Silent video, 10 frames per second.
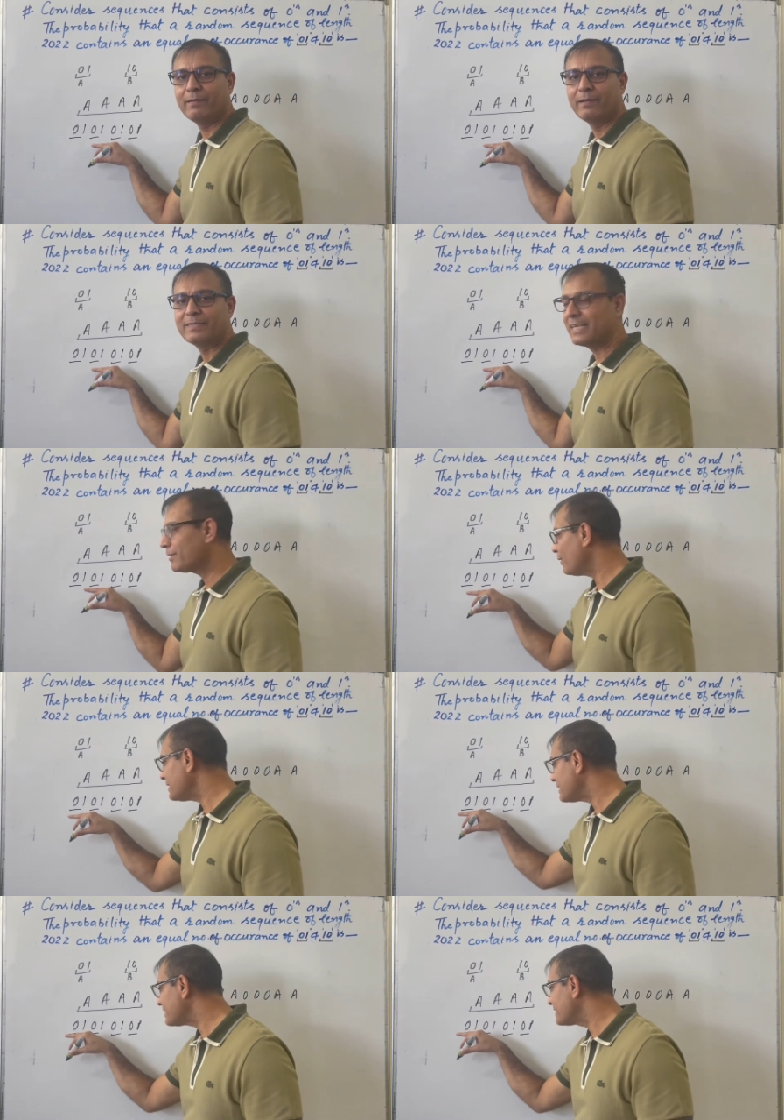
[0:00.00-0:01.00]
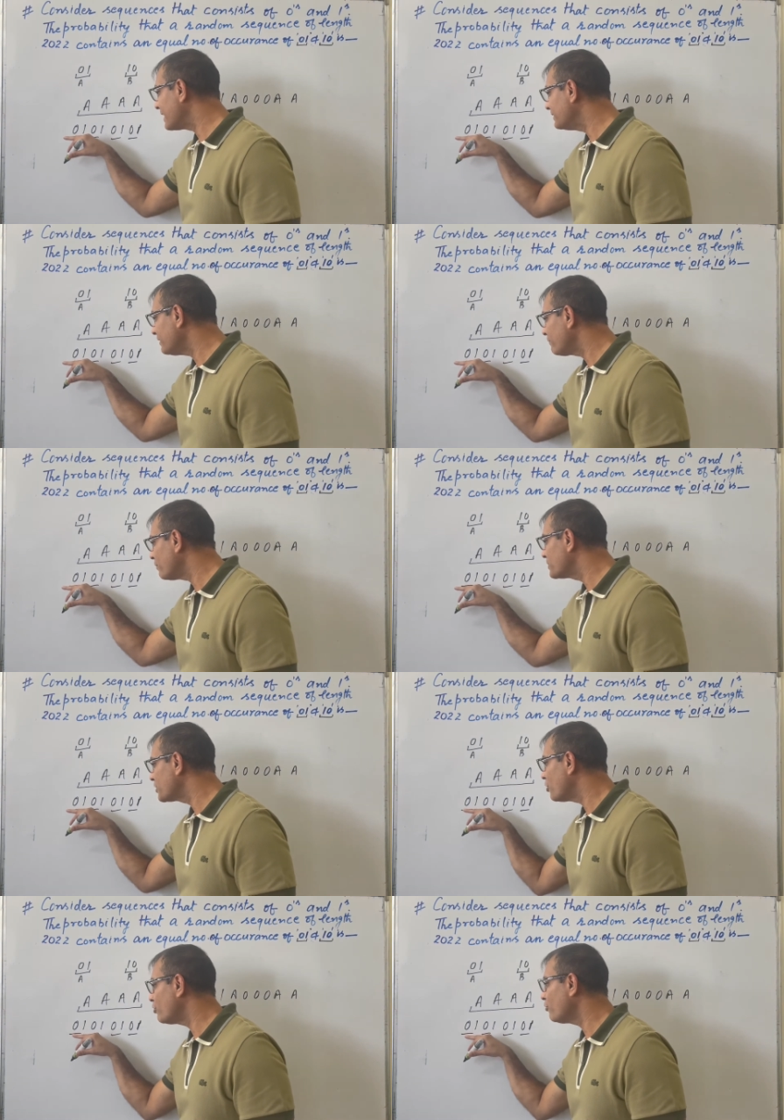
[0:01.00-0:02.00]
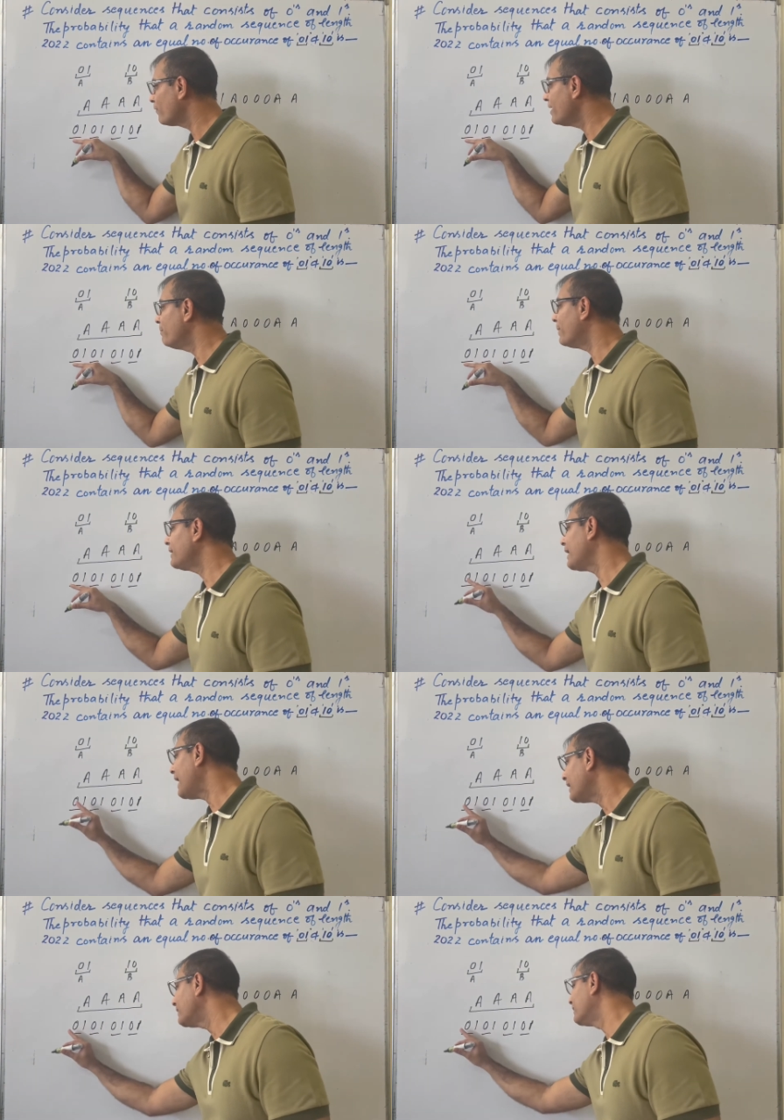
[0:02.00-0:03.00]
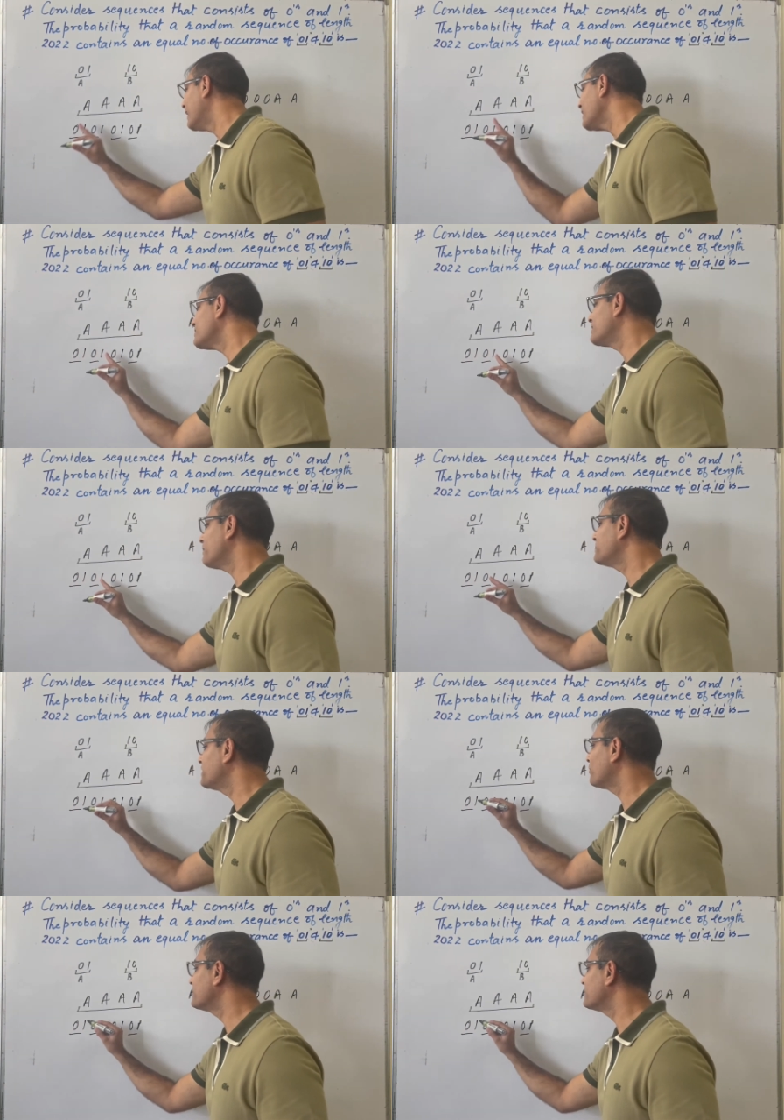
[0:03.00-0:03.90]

sequence is changing from 0 to 1, but at next step sequence